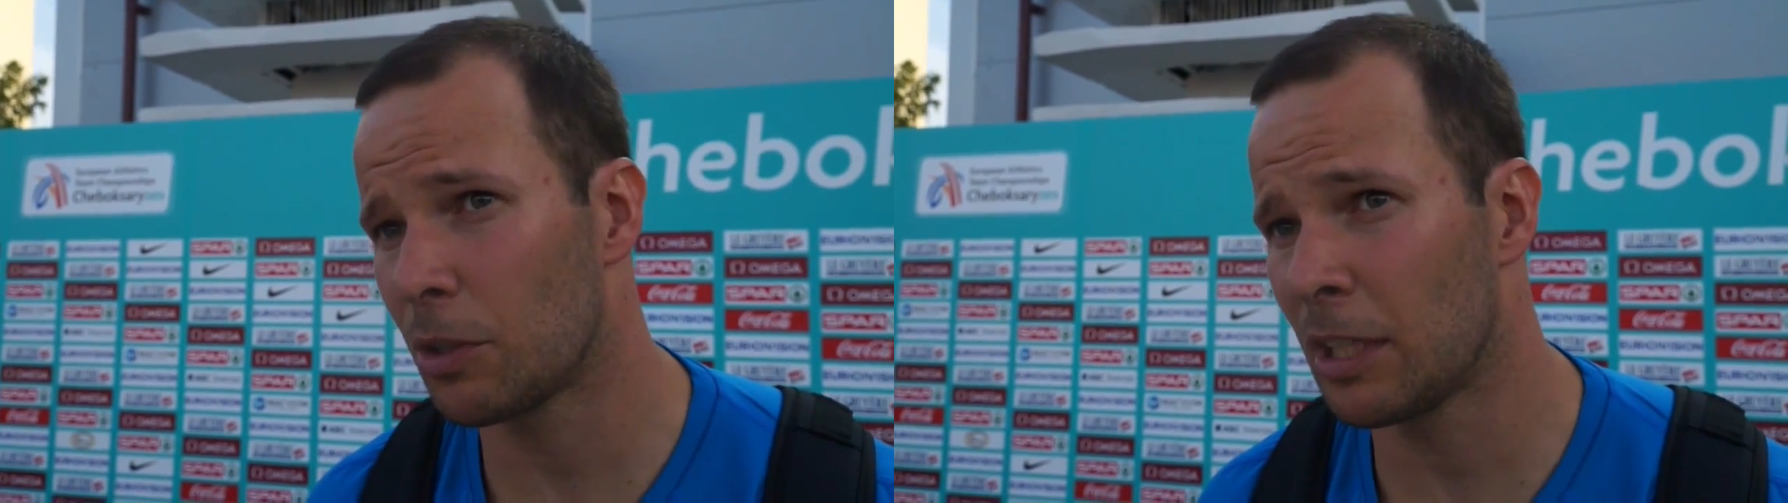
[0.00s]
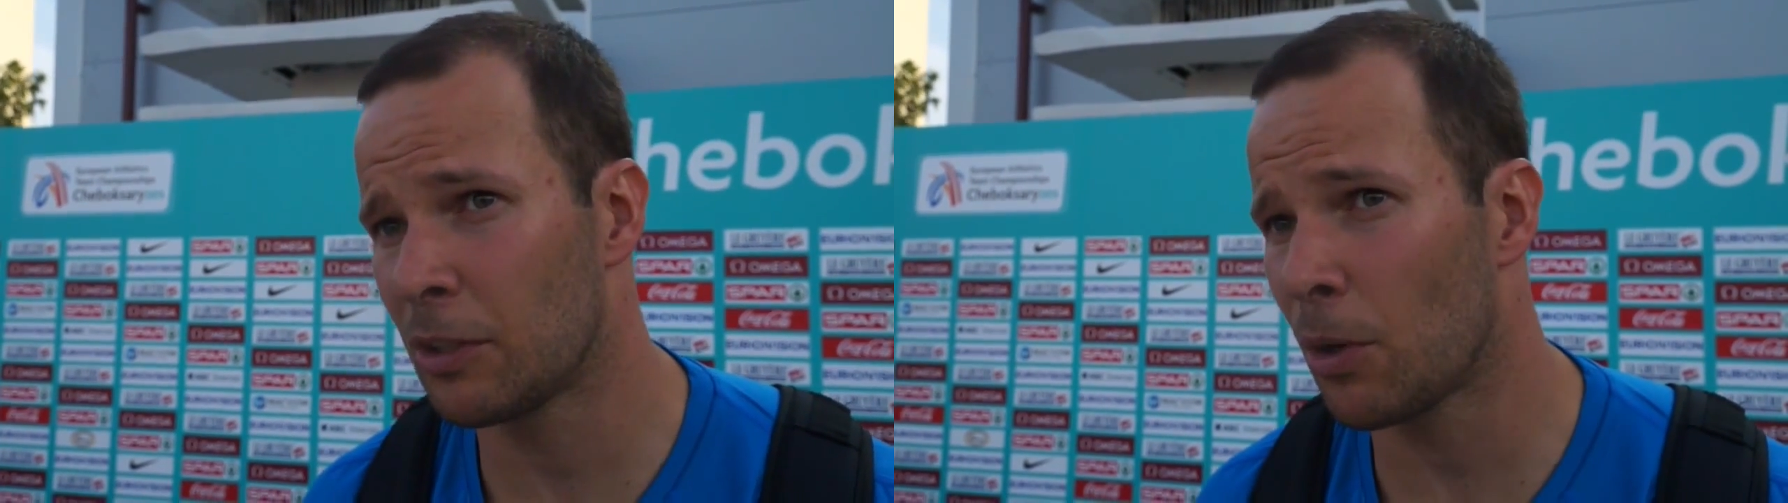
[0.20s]

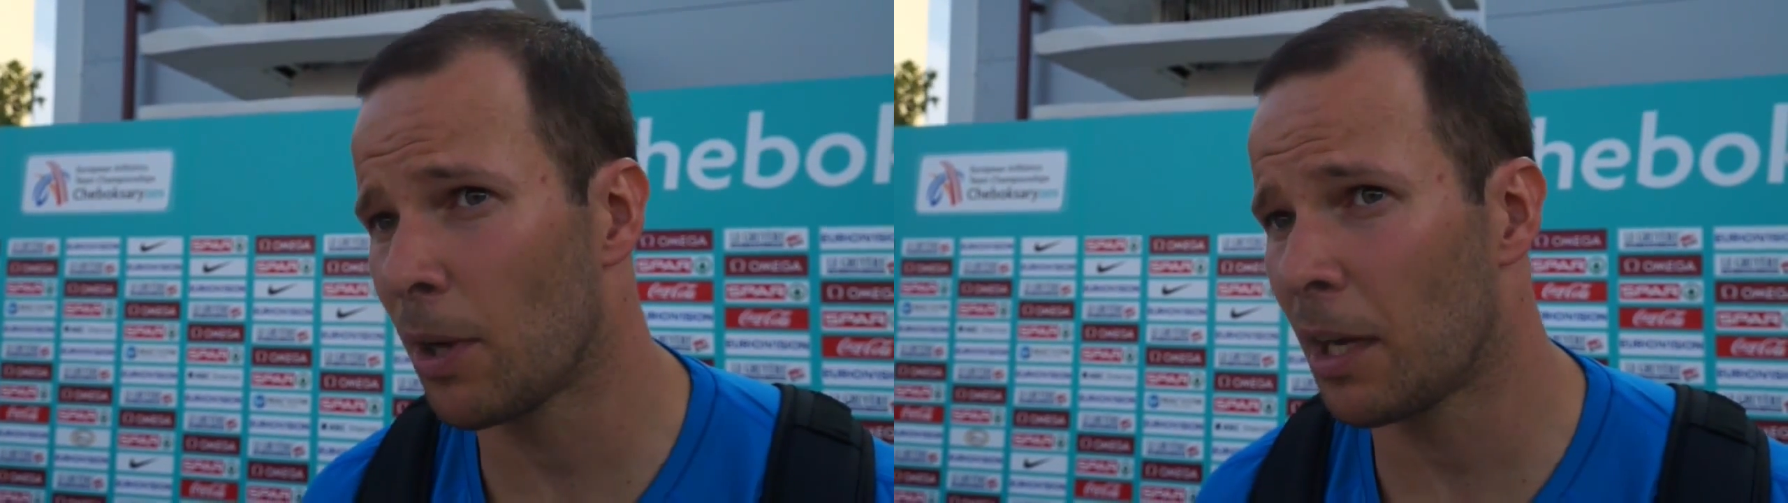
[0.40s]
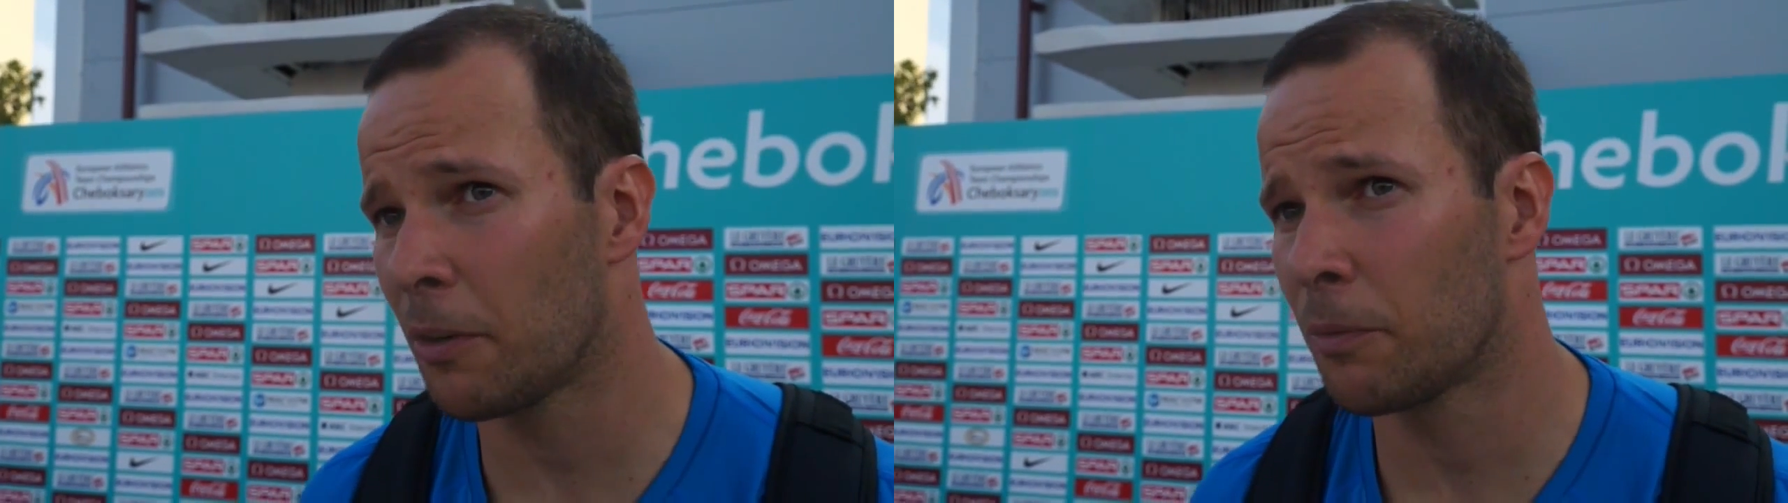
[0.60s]
in
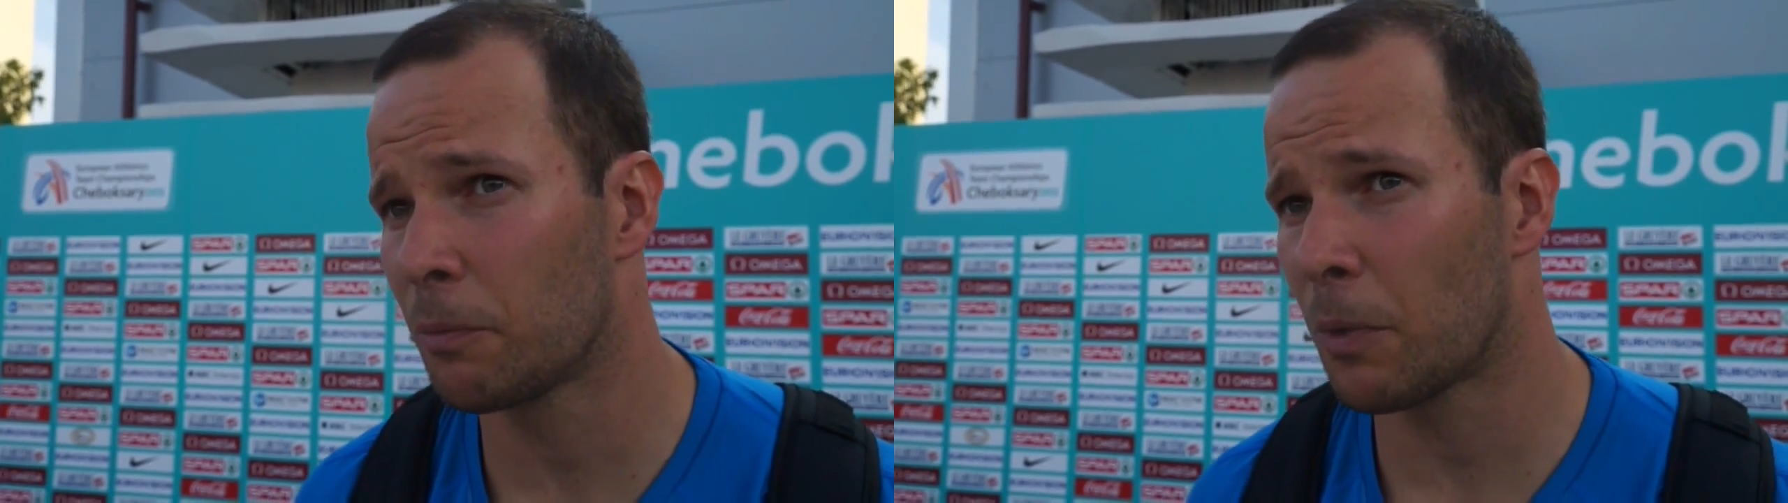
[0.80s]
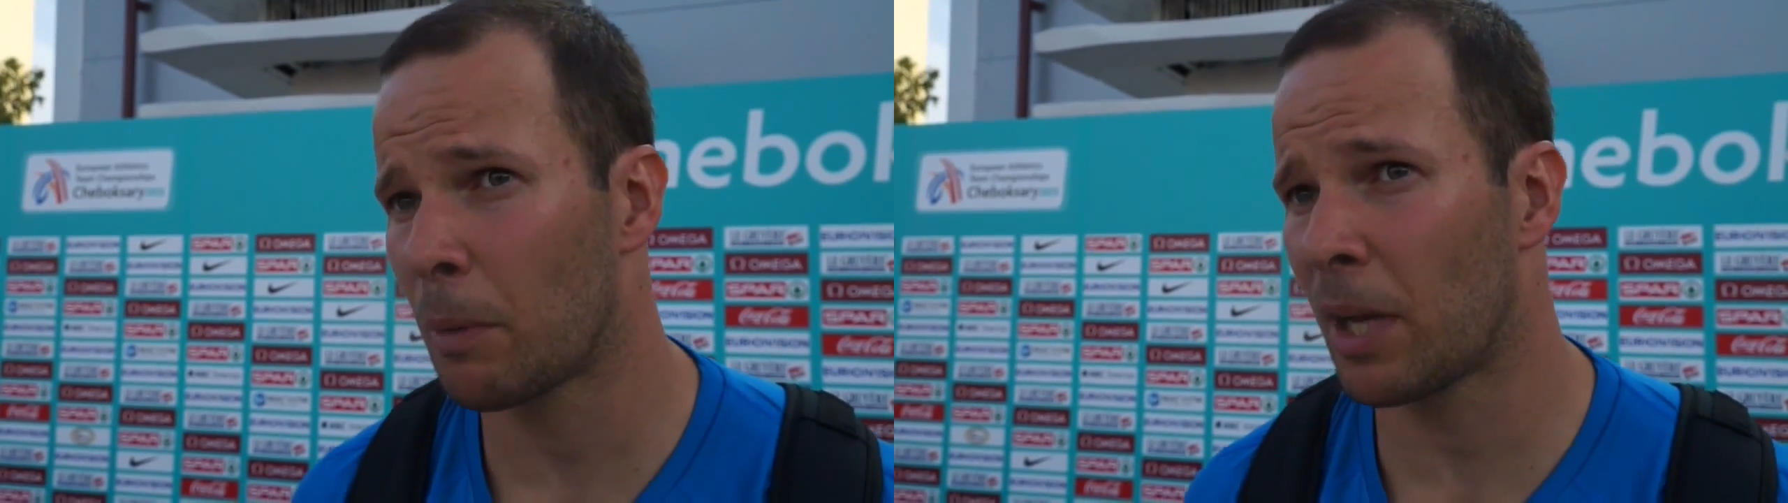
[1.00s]
Doha
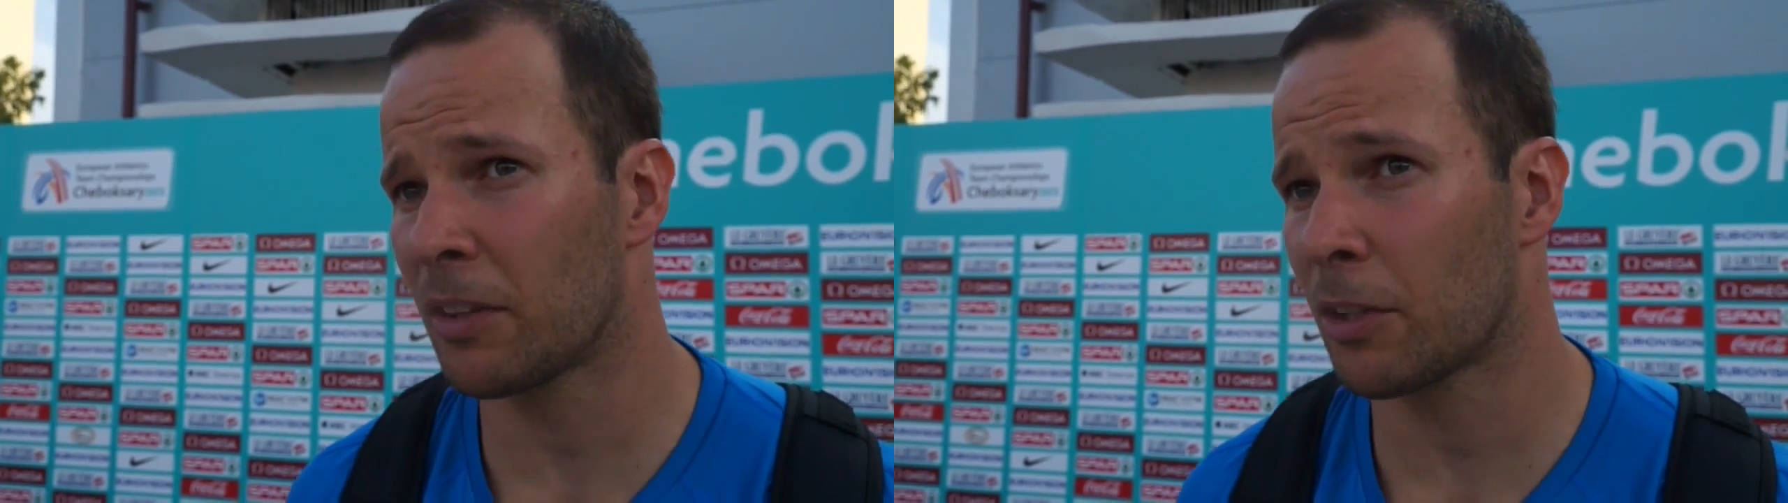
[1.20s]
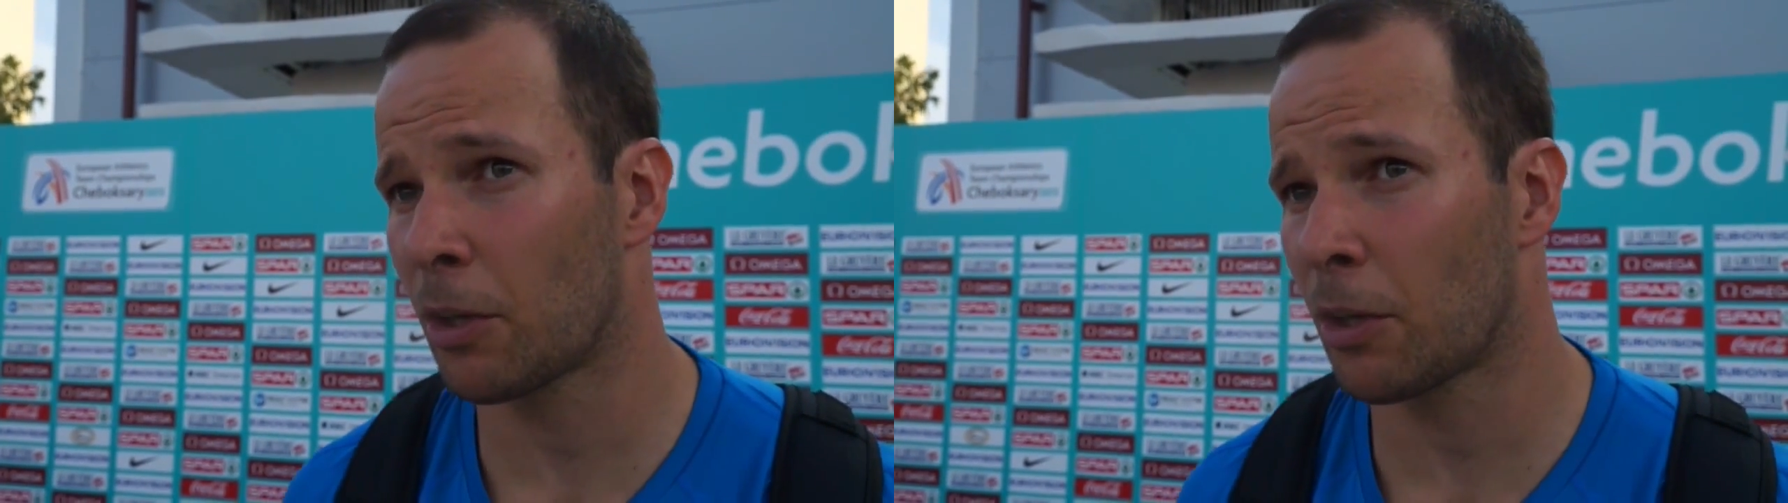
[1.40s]
a month